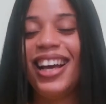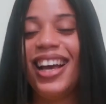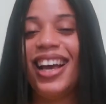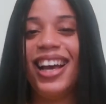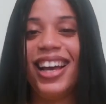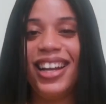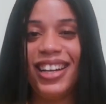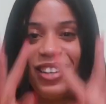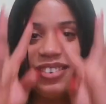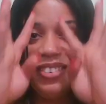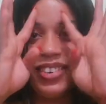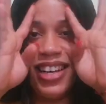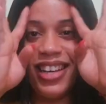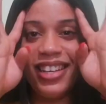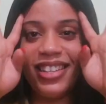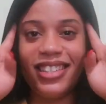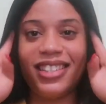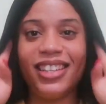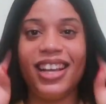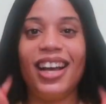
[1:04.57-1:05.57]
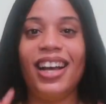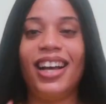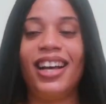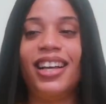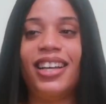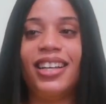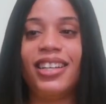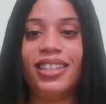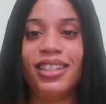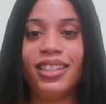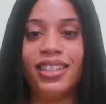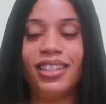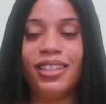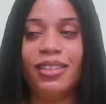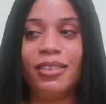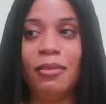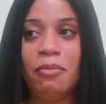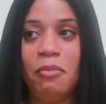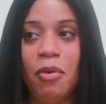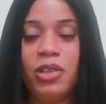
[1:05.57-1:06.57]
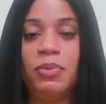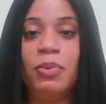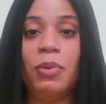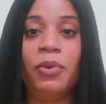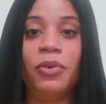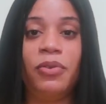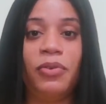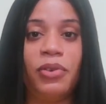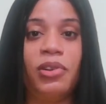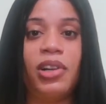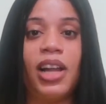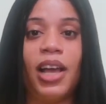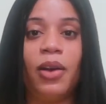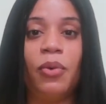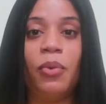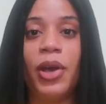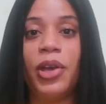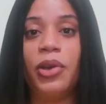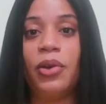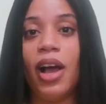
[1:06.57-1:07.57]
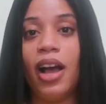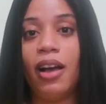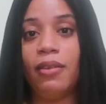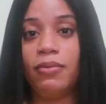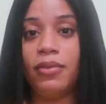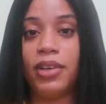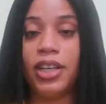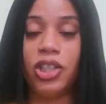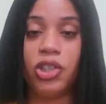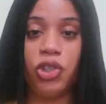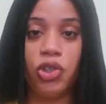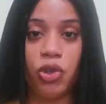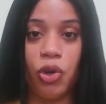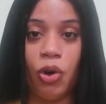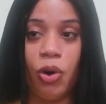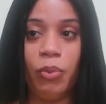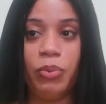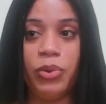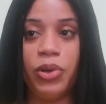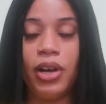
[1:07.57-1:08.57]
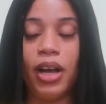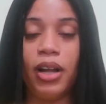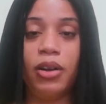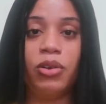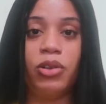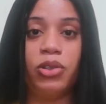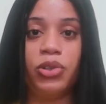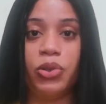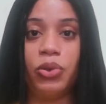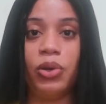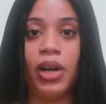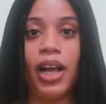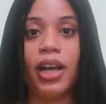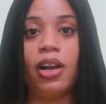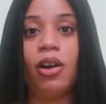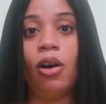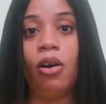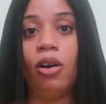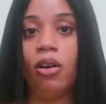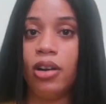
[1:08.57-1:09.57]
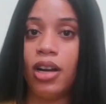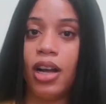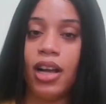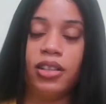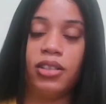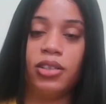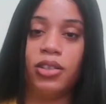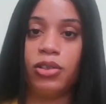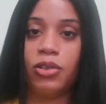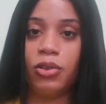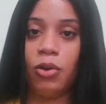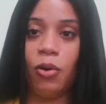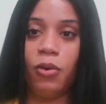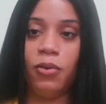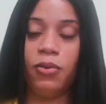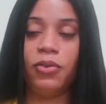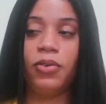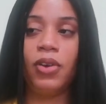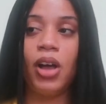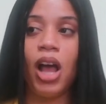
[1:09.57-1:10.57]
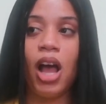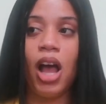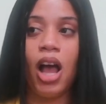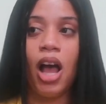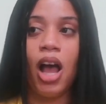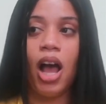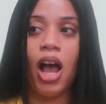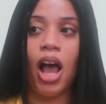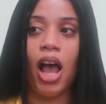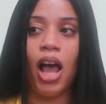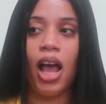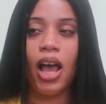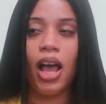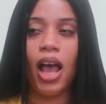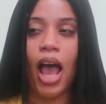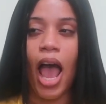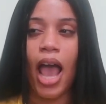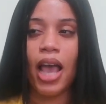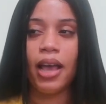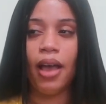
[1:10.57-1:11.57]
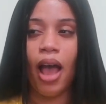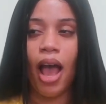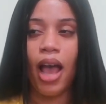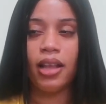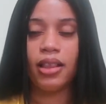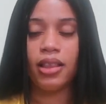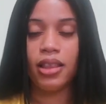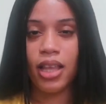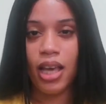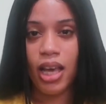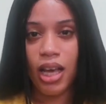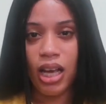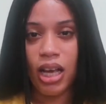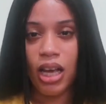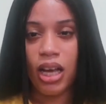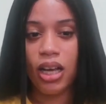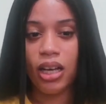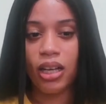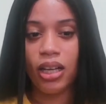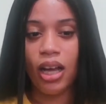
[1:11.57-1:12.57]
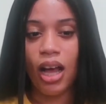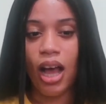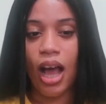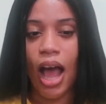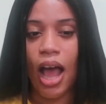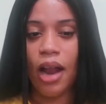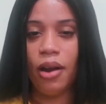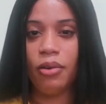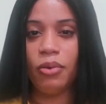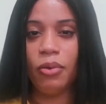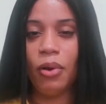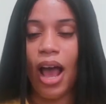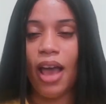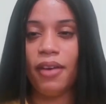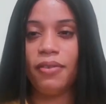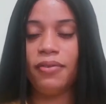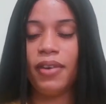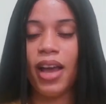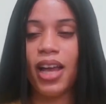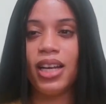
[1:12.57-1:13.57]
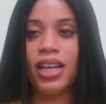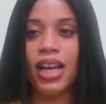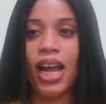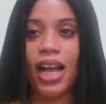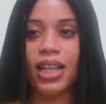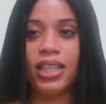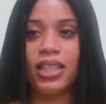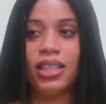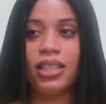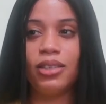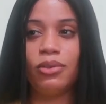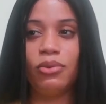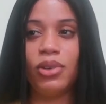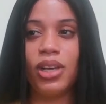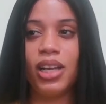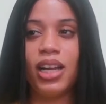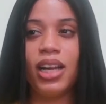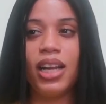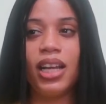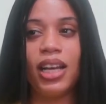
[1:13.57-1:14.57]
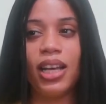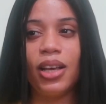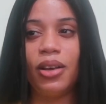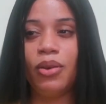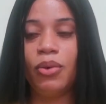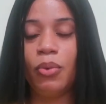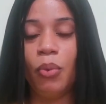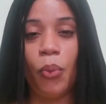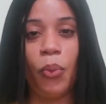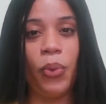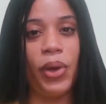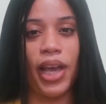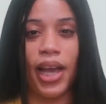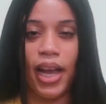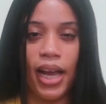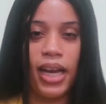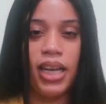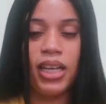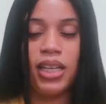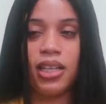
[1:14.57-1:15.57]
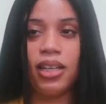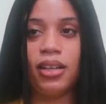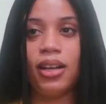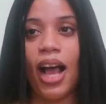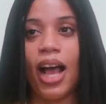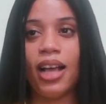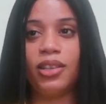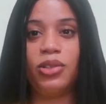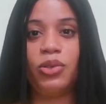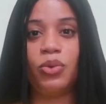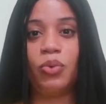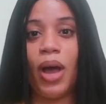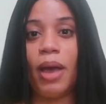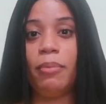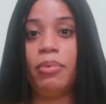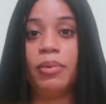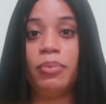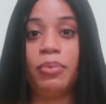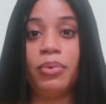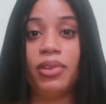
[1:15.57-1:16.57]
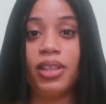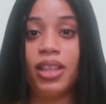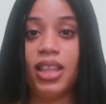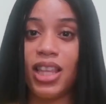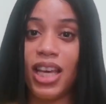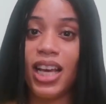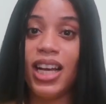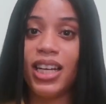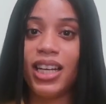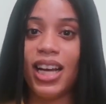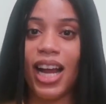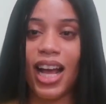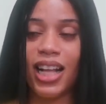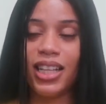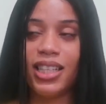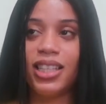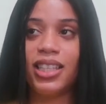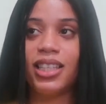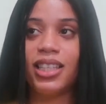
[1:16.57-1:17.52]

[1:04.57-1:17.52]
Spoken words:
Anyways, most people feel like when you have a job you cannot do like other stuff. I think, I don't know, I find that really weird as to why people think that,